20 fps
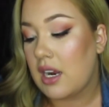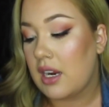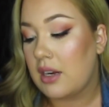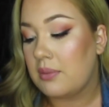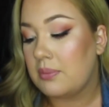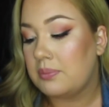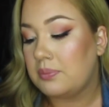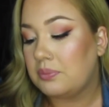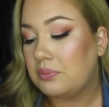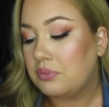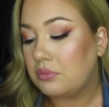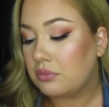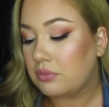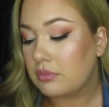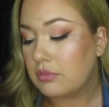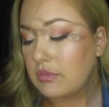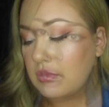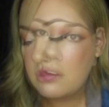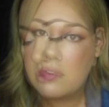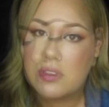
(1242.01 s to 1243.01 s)
I
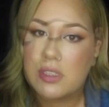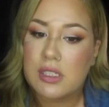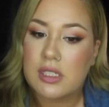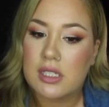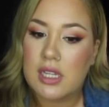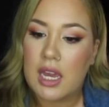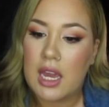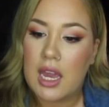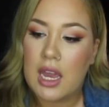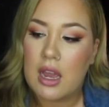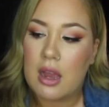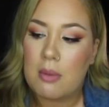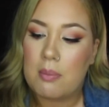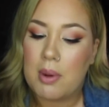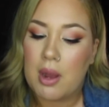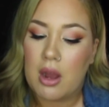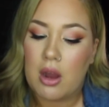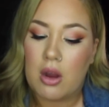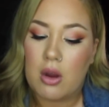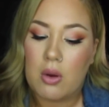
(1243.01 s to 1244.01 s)
have to say
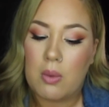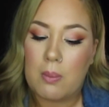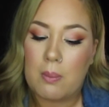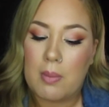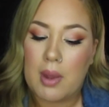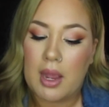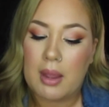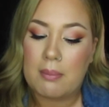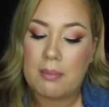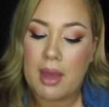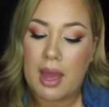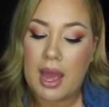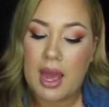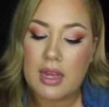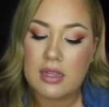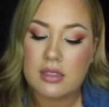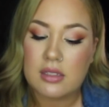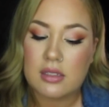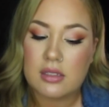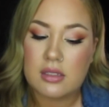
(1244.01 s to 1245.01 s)
about my
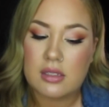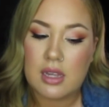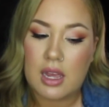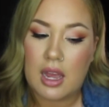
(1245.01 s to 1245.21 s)
masks